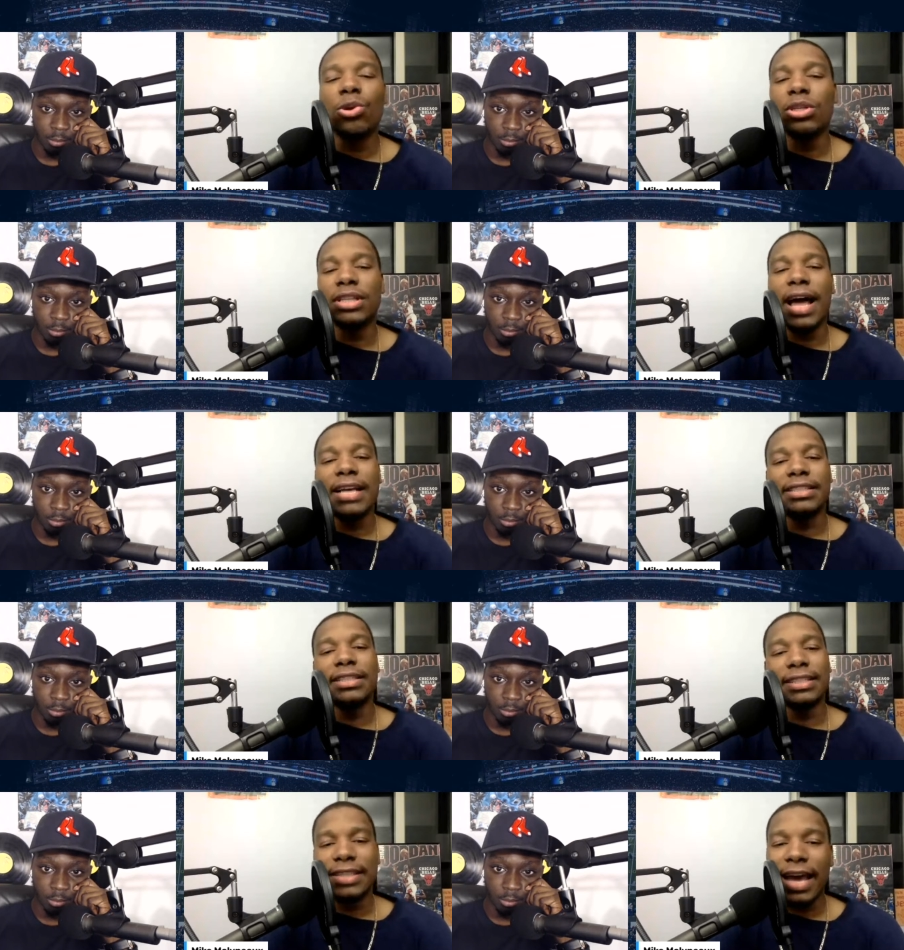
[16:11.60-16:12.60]
Speaker 1: utilizing the
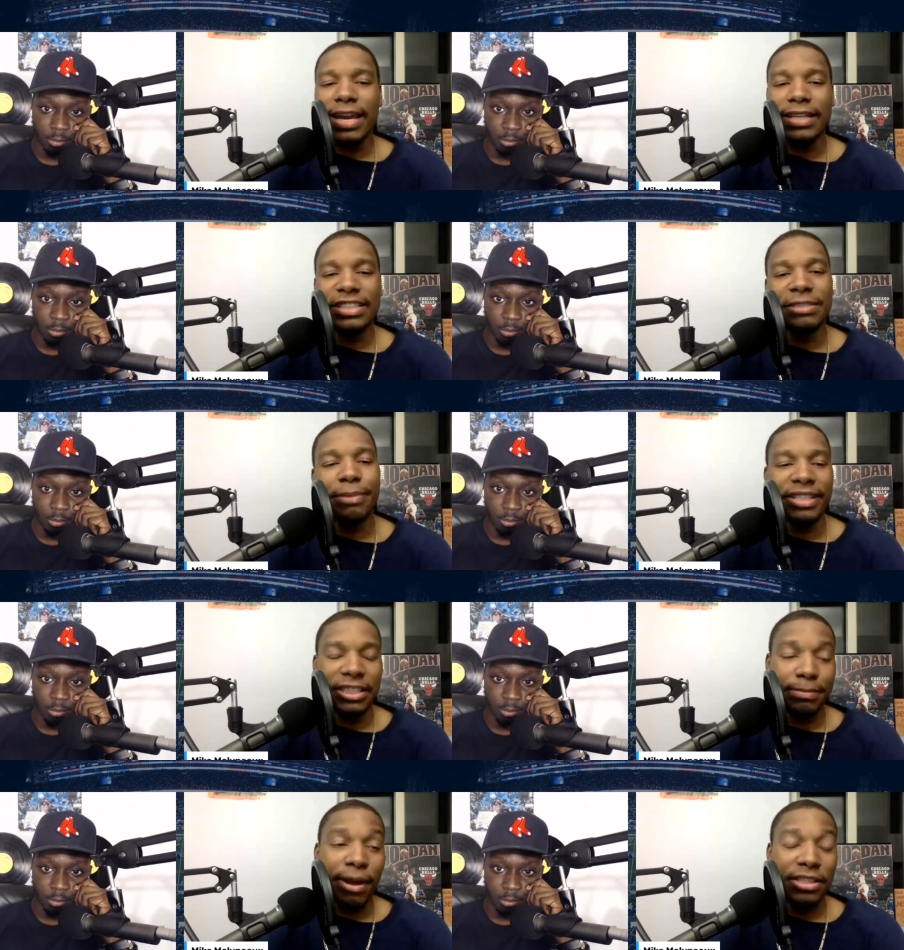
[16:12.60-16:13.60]
tight ends as best as
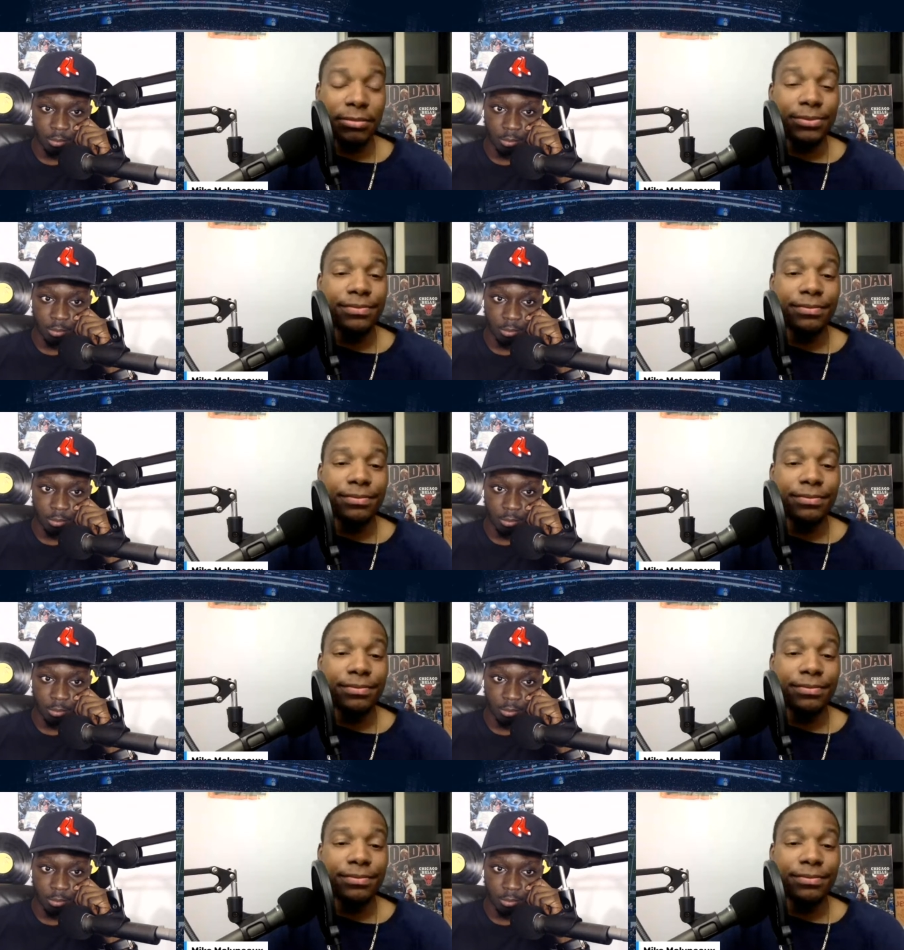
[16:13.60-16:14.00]
possible.